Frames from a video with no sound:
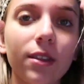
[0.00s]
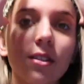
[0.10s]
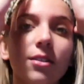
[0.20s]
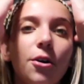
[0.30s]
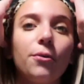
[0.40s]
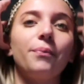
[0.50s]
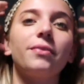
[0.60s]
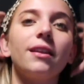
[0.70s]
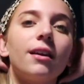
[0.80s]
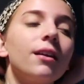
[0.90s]
so
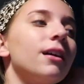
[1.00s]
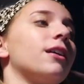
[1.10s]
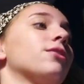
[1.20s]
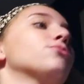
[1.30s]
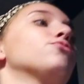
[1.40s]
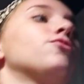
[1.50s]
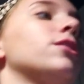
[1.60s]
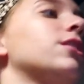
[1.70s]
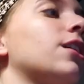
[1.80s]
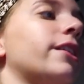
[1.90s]
it looks
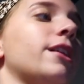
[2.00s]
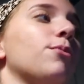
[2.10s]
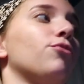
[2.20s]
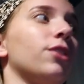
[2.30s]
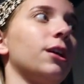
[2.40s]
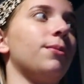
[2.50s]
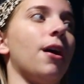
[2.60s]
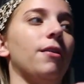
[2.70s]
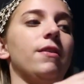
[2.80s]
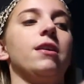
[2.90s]
really good and I'm really
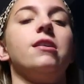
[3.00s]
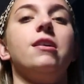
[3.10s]
proud of it.